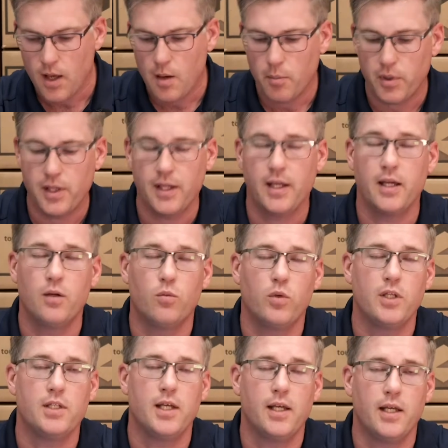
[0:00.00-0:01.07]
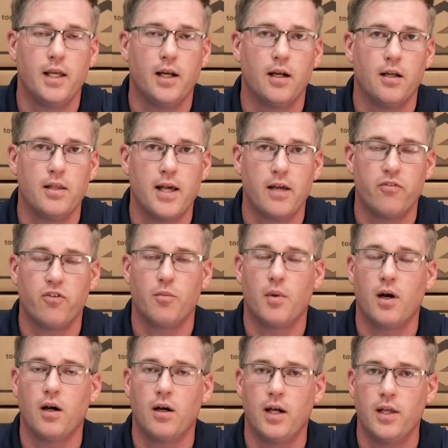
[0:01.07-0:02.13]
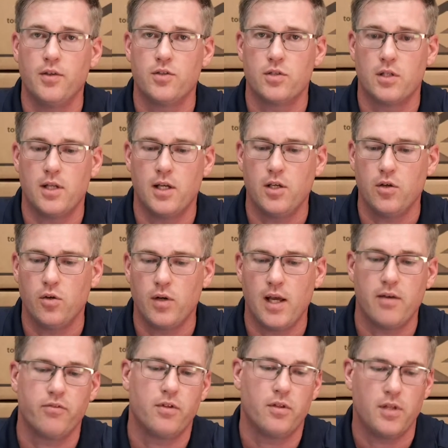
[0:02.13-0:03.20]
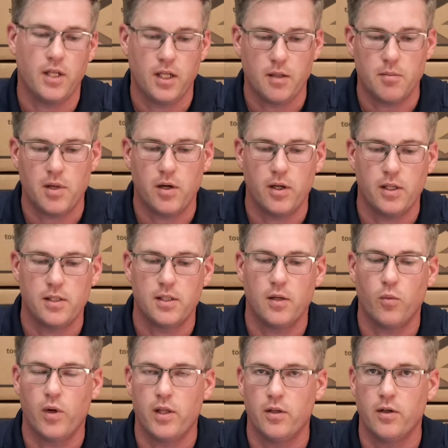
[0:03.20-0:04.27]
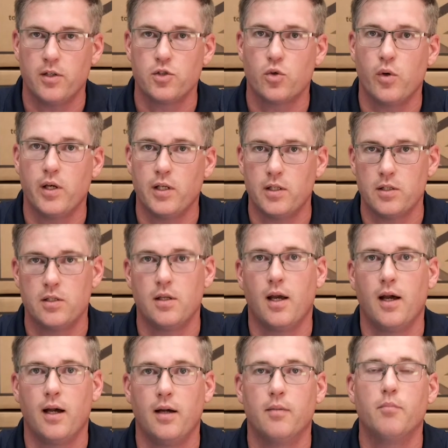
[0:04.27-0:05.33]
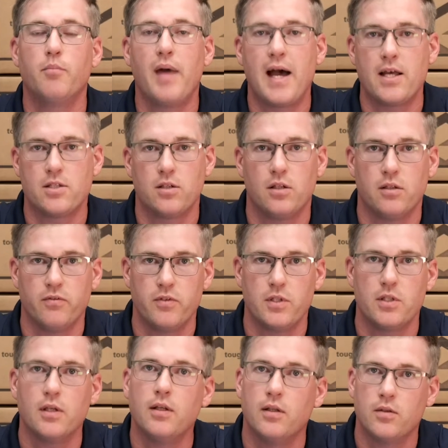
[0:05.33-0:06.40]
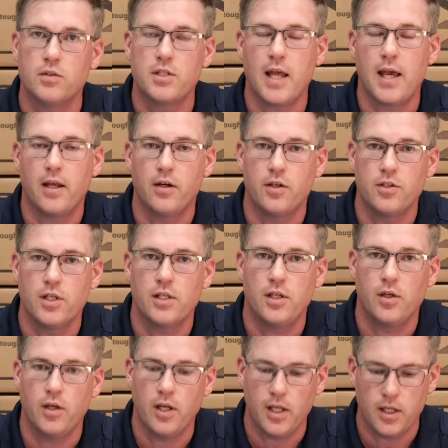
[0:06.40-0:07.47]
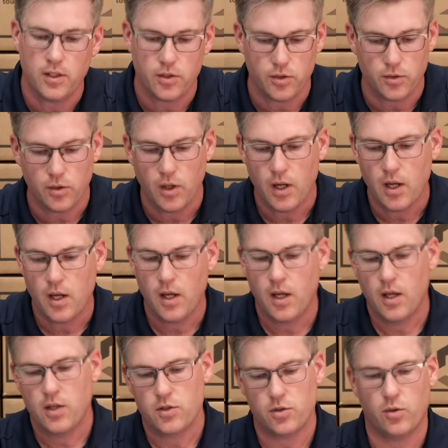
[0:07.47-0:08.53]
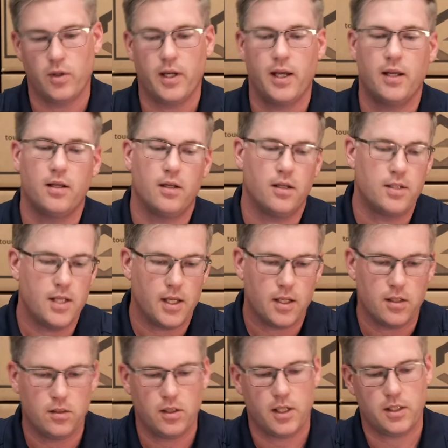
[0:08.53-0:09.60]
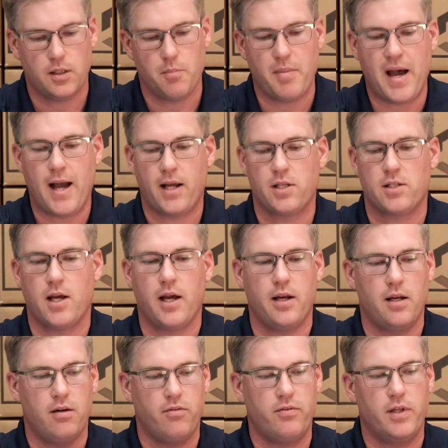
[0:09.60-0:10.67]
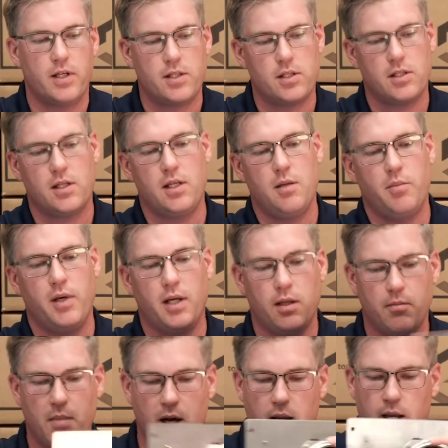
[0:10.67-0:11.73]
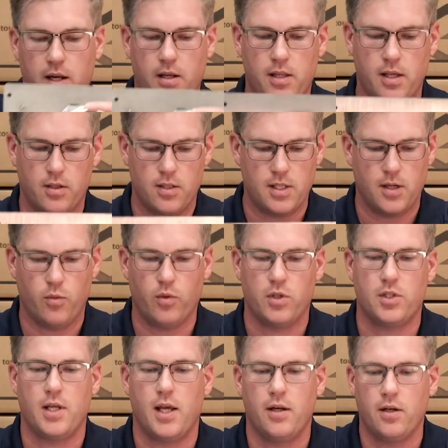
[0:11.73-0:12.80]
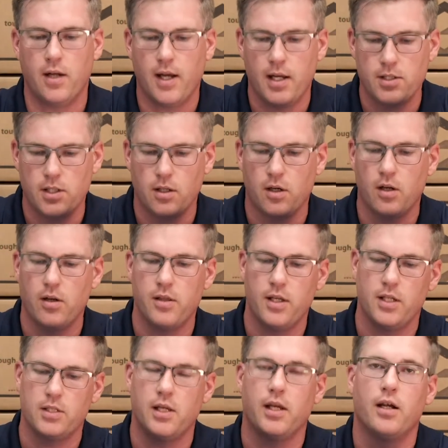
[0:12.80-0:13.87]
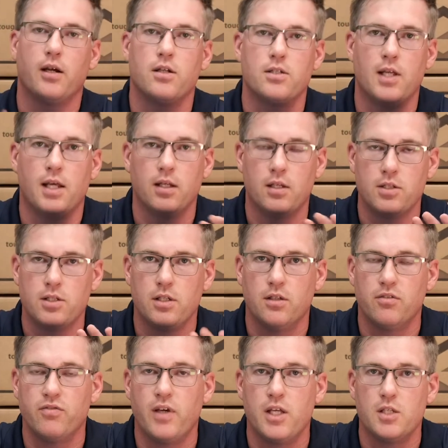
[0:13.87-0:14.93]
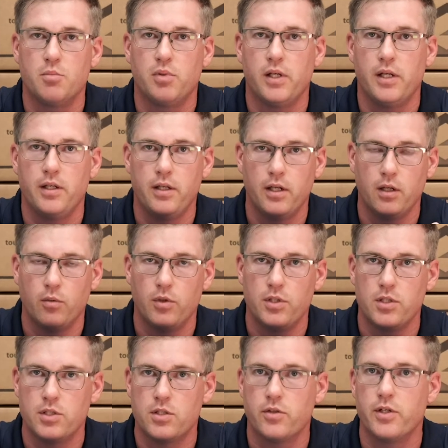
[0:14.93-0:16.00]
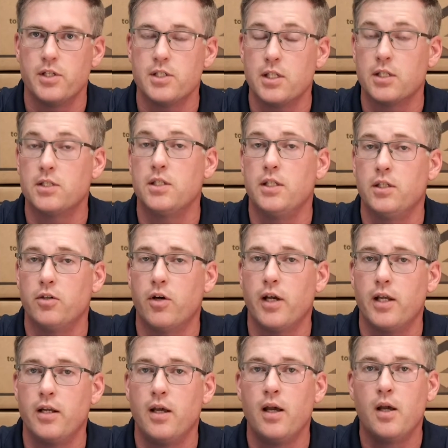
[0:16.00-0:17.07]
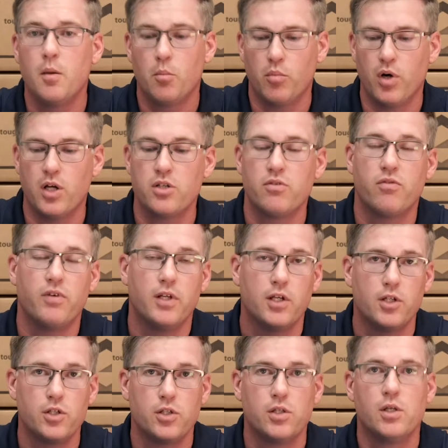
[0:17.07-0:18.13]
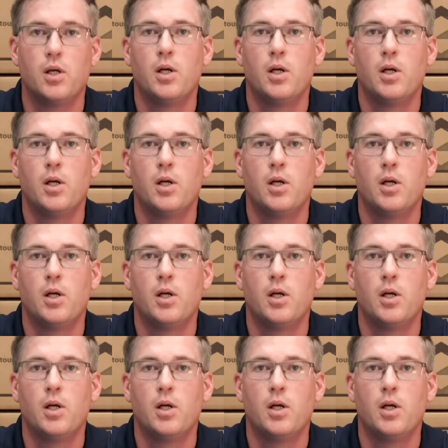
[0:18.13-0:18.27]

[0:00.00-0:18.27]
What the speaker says: But again, we take care of that from our end so that you don't have to think about it and whether it's going to pass all of the standards that you need it to. So again, taking a look at the back side of this, keeping in mind that we're standardizing on things like our stainless steel faceplate here, which is 316 grade, brushed finish.